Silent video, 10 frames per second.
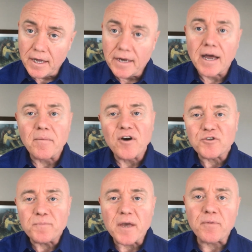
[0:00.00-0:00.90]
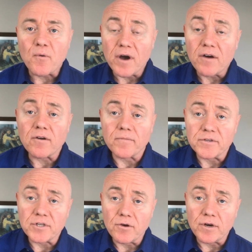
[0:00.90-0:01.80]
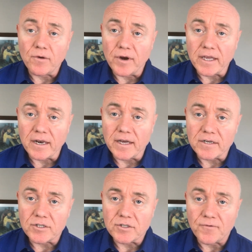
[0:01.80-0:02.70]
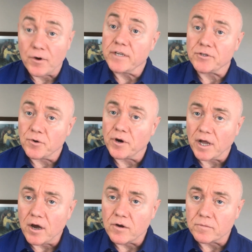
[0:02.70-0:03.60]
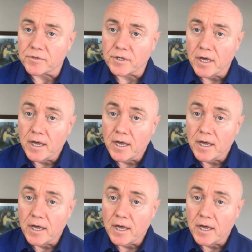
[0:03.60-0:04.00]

Now, most people welcome the zoning regulations for historic homes,